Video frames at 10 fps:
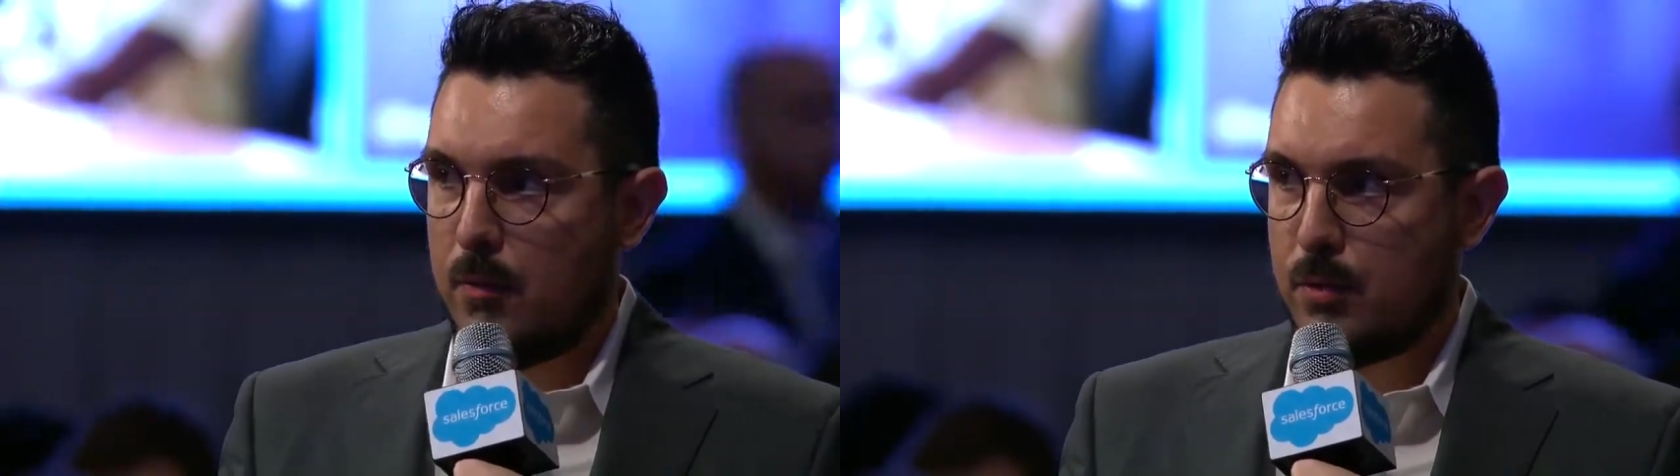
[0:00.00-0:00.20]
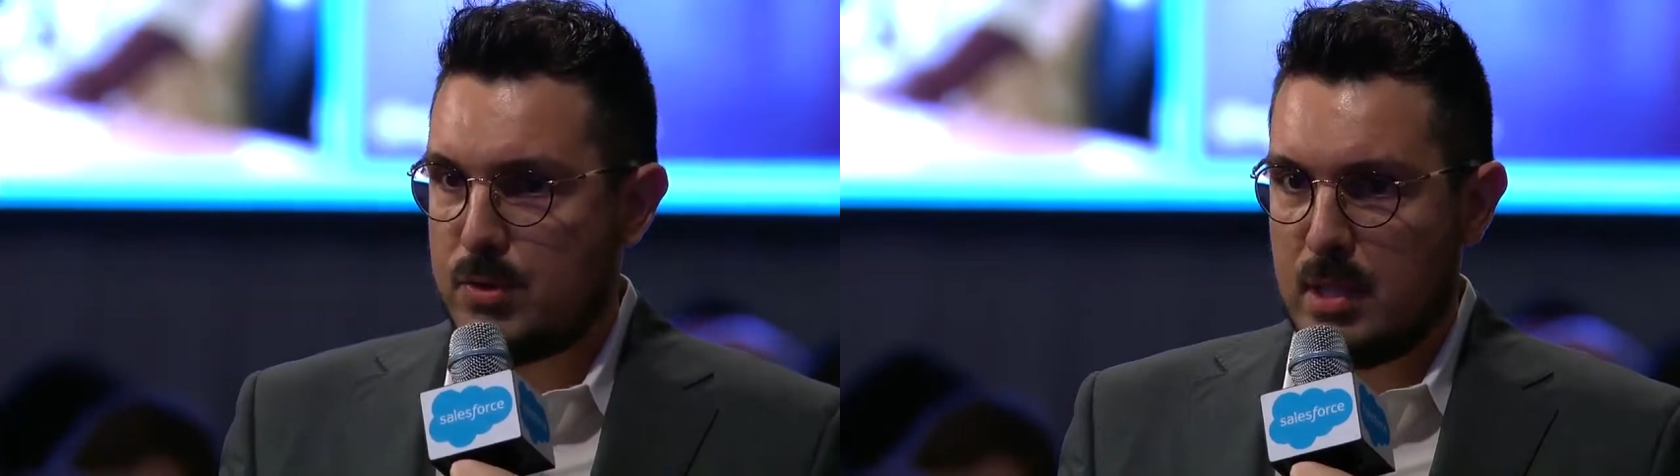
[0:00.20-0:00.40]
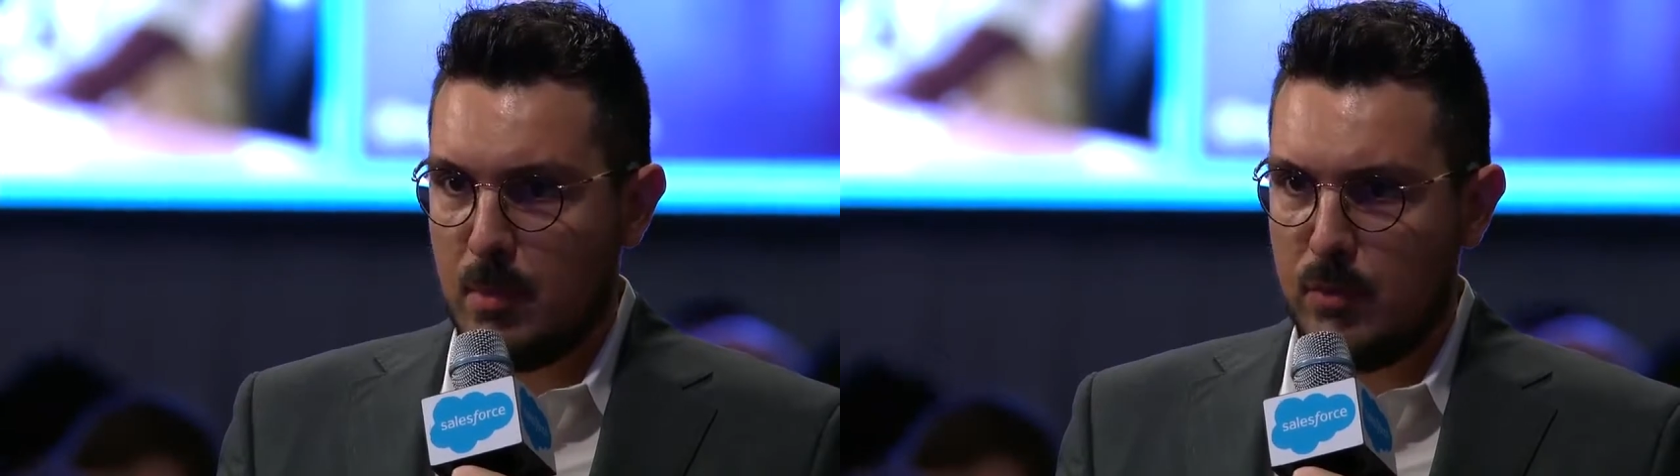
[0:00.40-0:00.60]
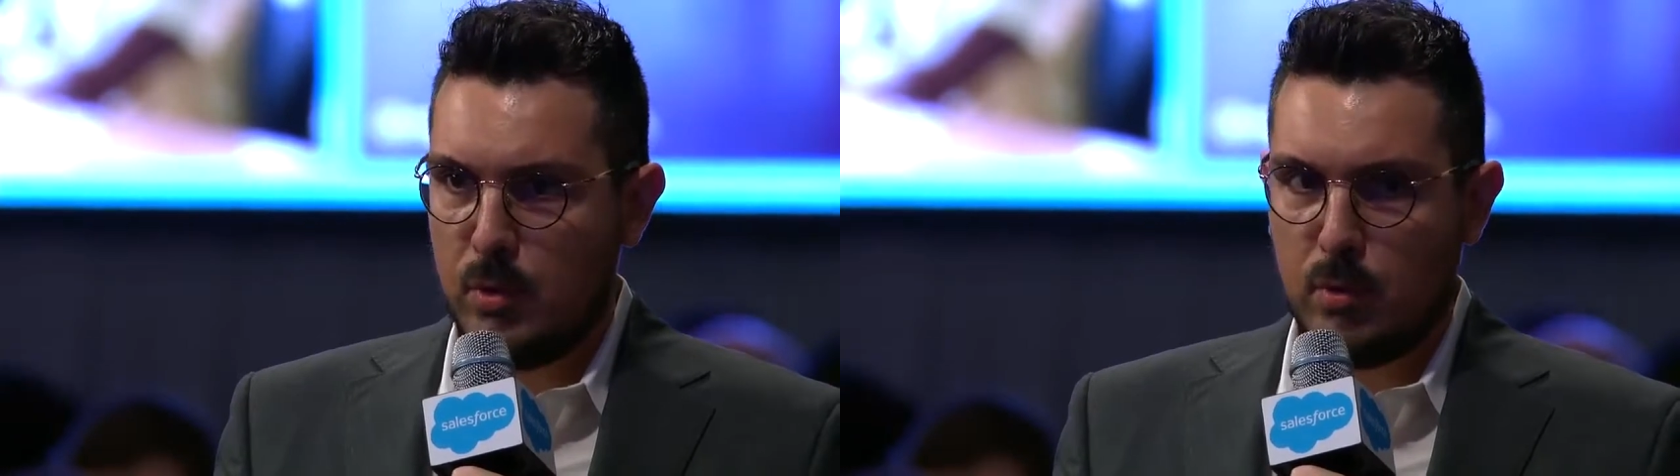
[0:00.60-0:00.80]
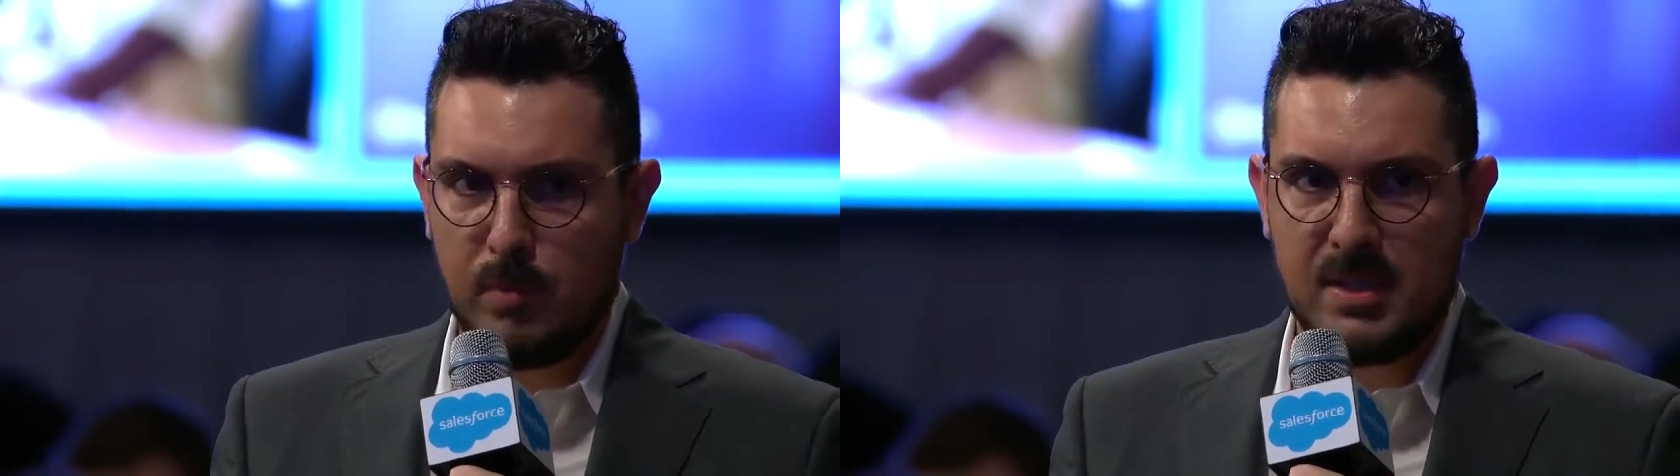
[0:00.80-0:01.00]
For some of you,
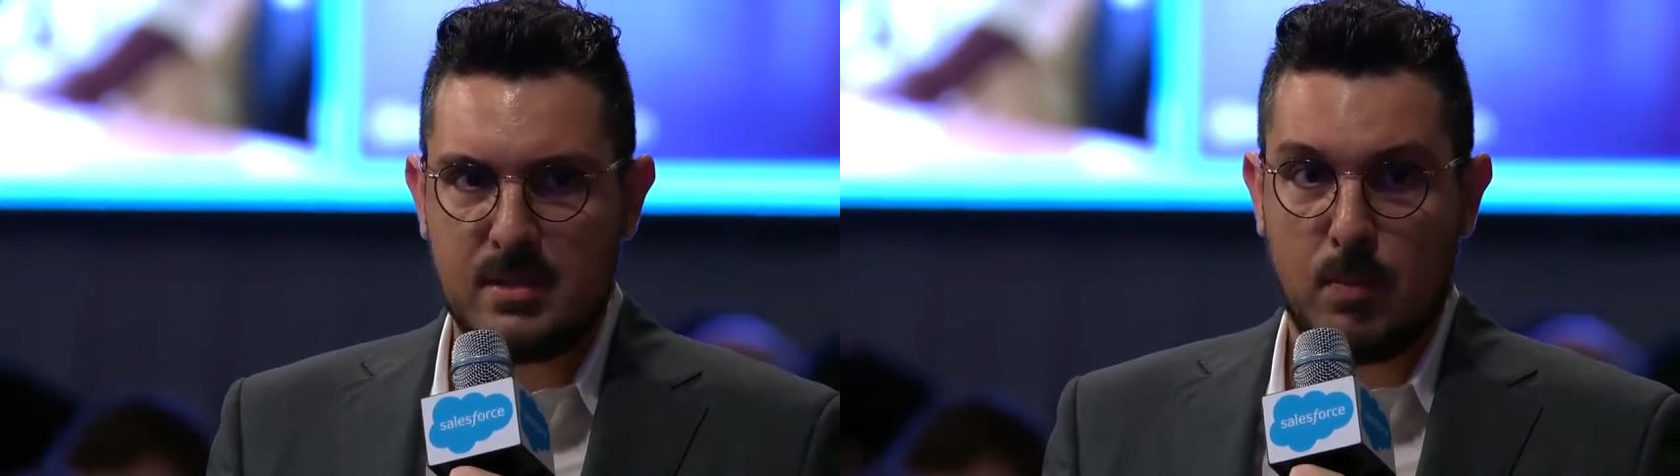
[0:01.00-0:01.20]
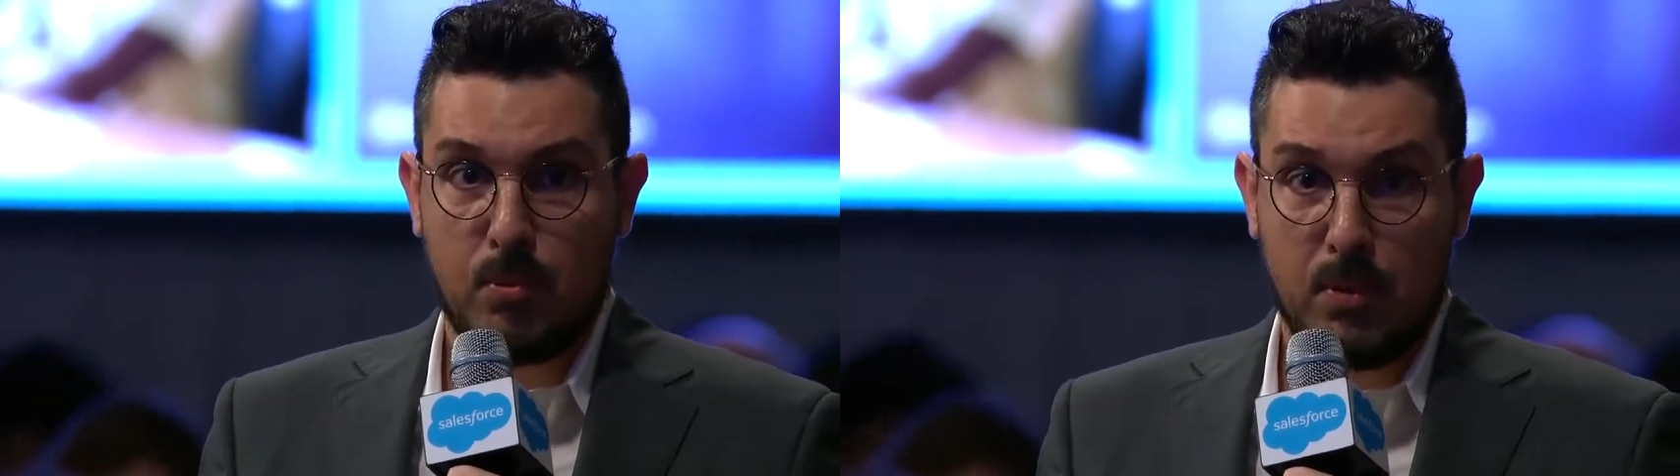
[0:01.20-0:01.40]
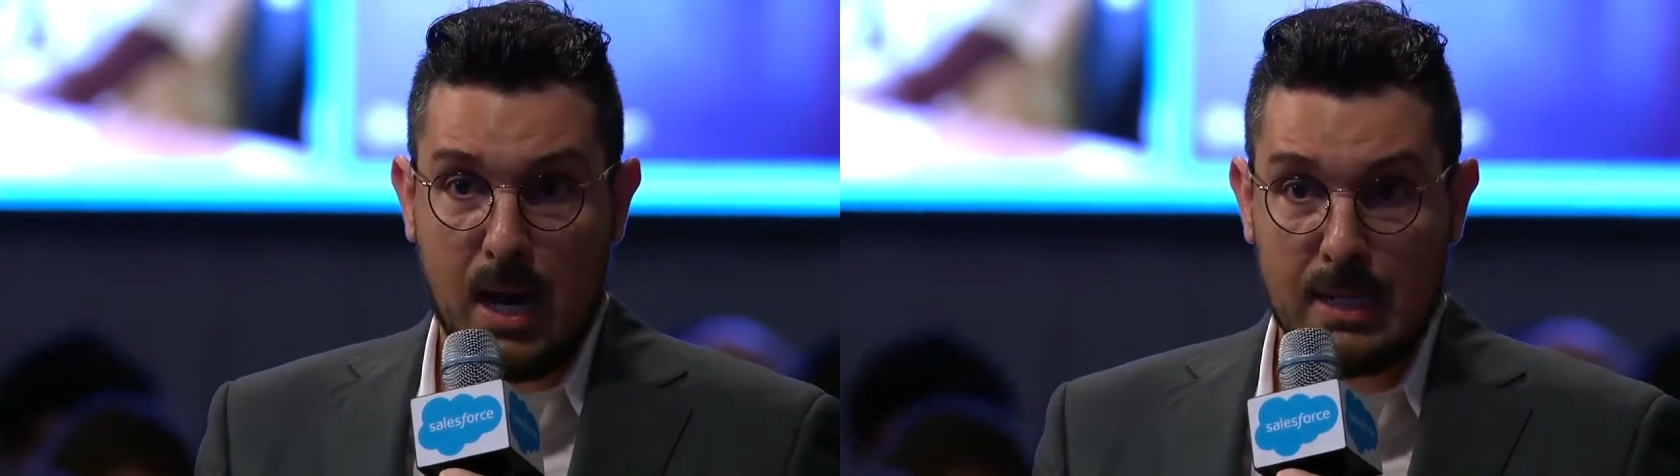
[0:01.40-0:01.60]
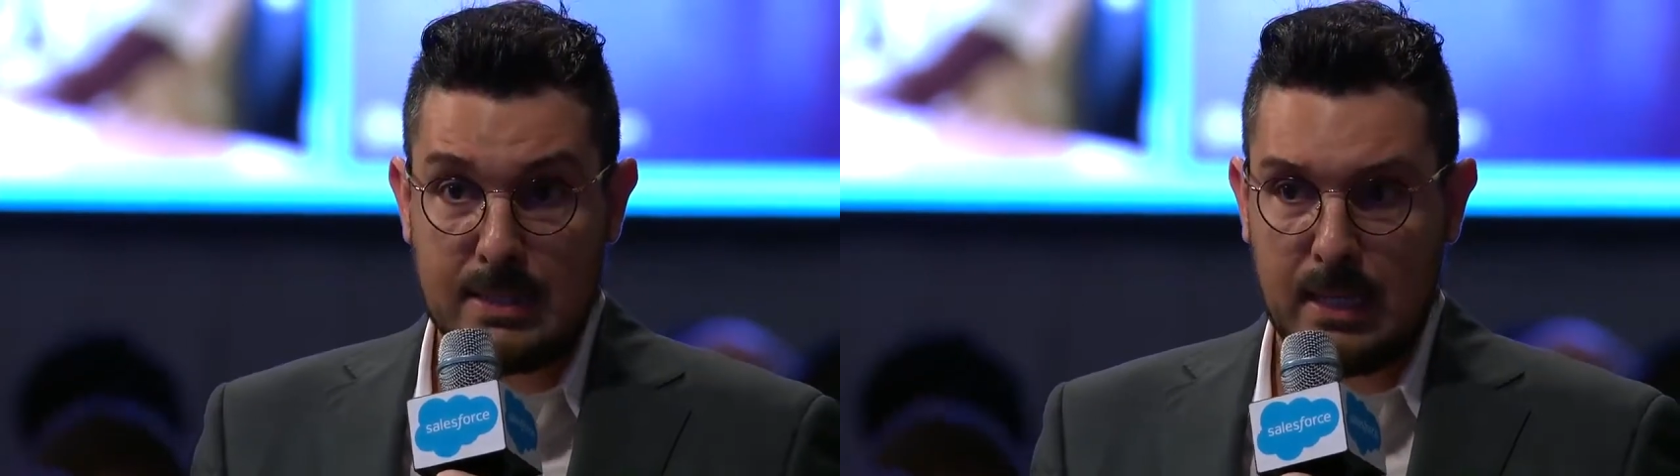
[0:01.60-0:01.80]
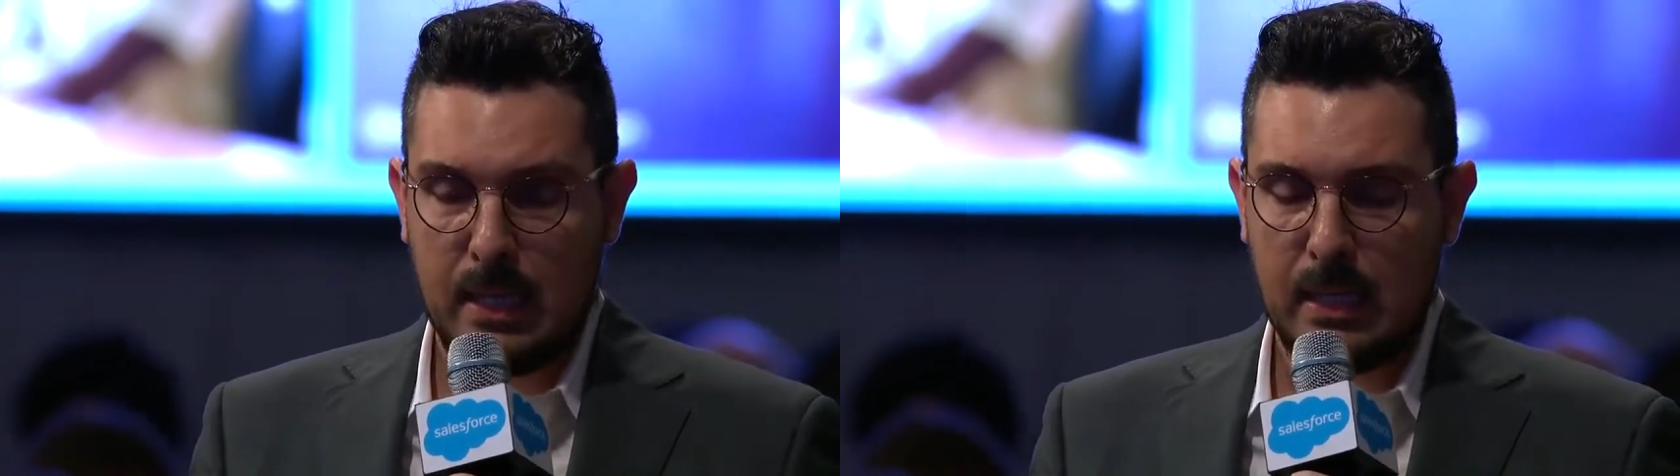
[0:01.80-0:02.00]
it would be
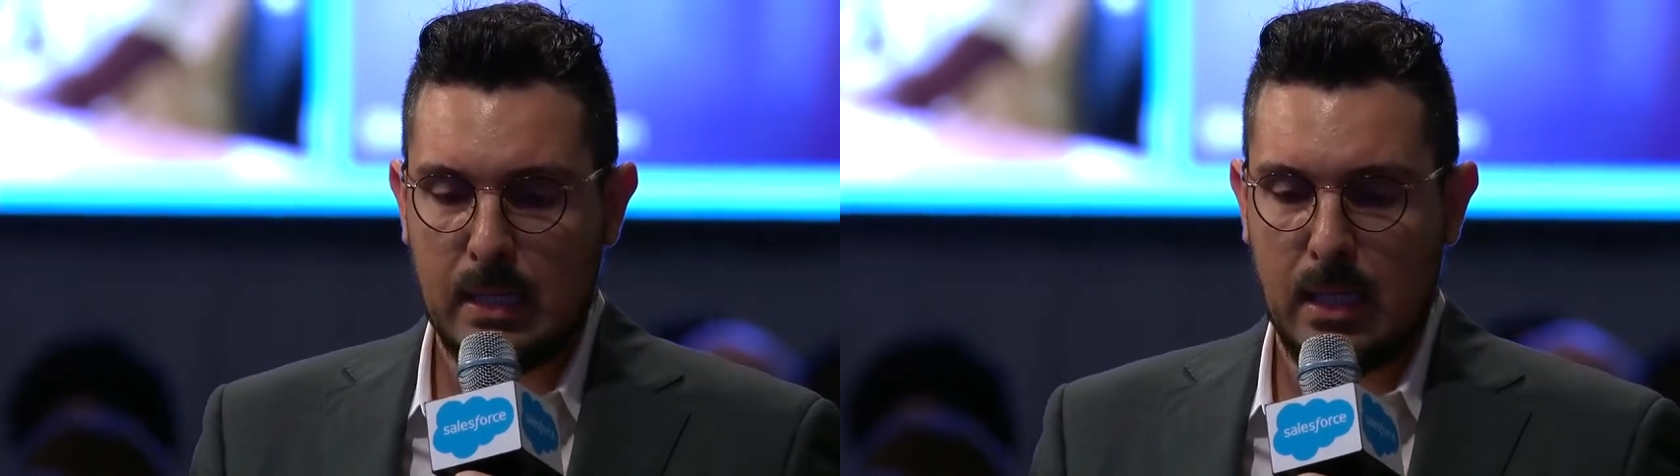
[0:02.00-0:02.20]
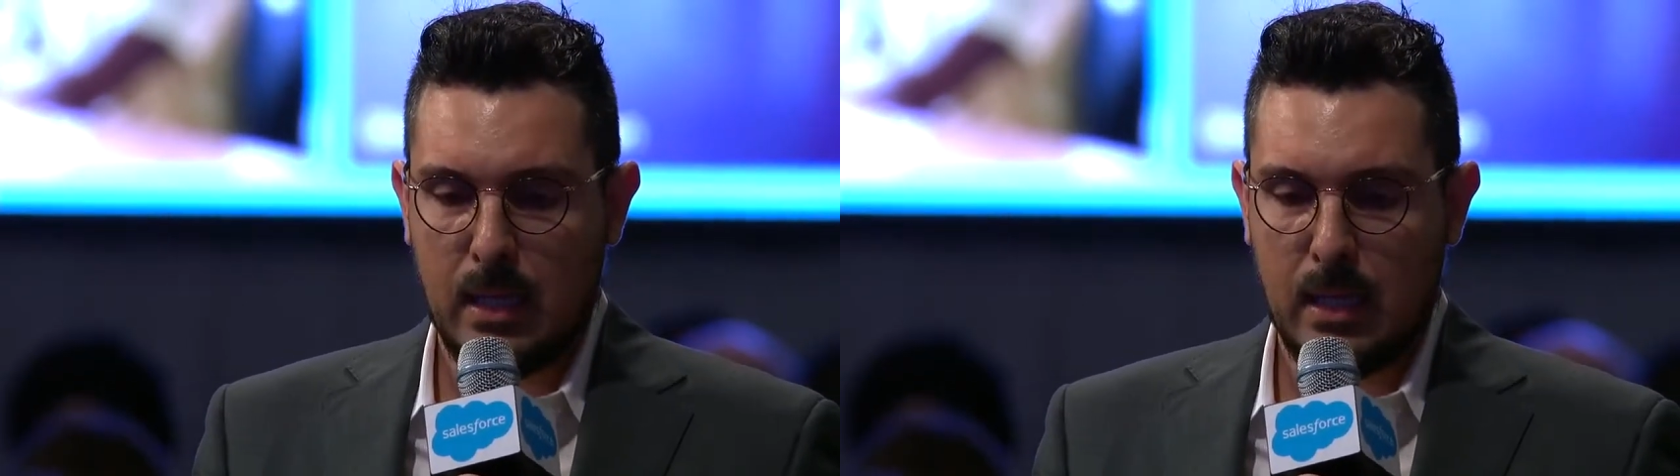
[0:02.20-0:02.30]
surprising,